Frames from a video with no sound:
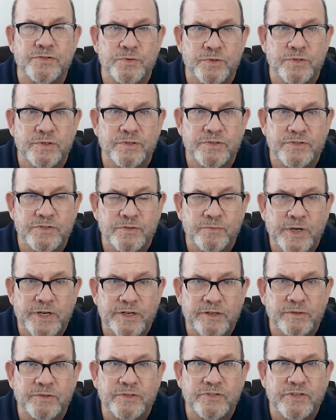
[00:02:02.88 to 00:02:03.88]
disorders and
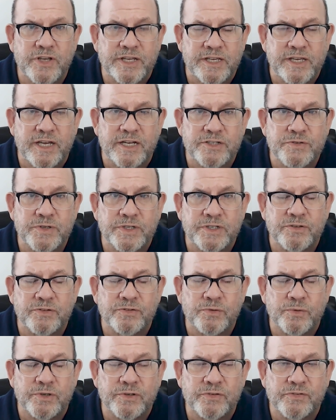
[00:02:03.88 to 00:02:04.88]
regular psychiatric
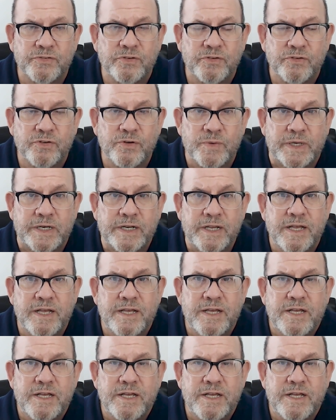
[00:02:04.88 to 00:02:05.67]
disorders and so on.